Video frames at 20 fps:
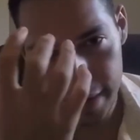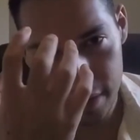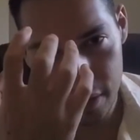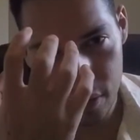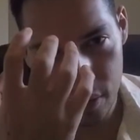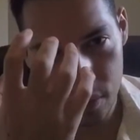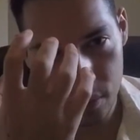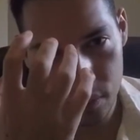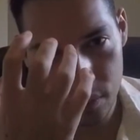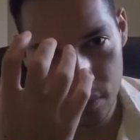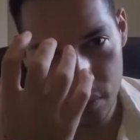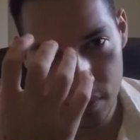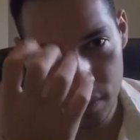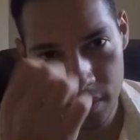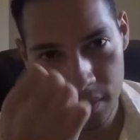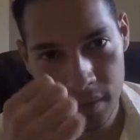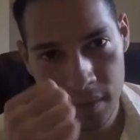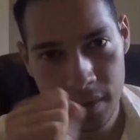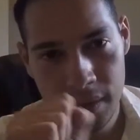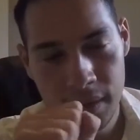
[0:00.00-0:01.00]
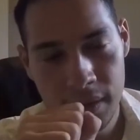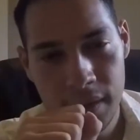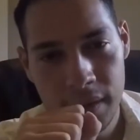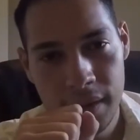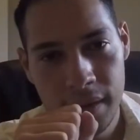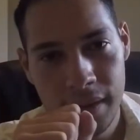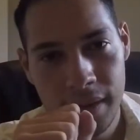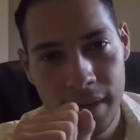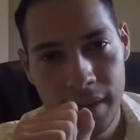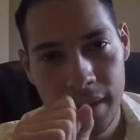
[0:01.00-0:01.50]
close.
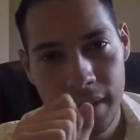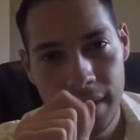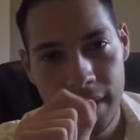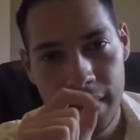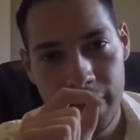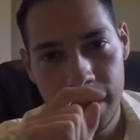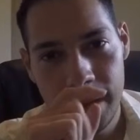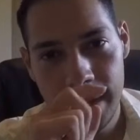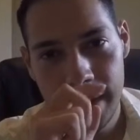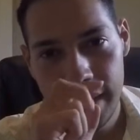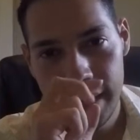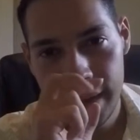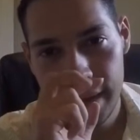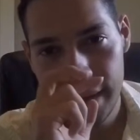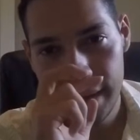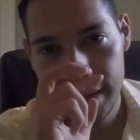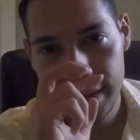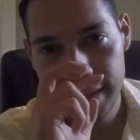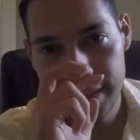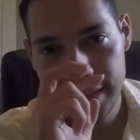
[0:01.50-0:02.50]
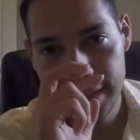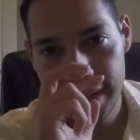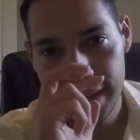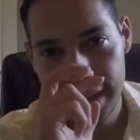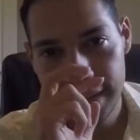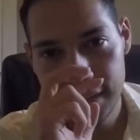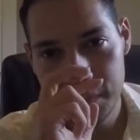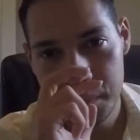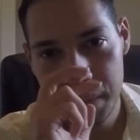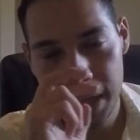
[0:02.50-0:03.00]
And it's
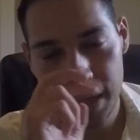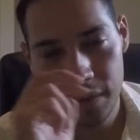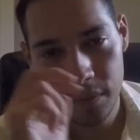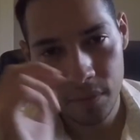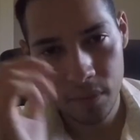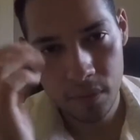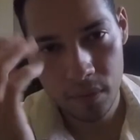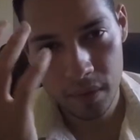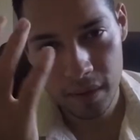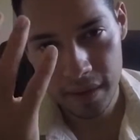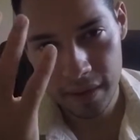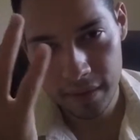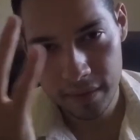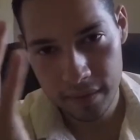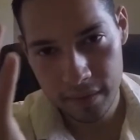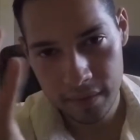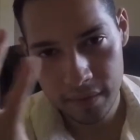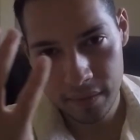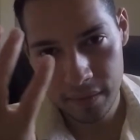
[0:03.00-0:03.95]
less painful because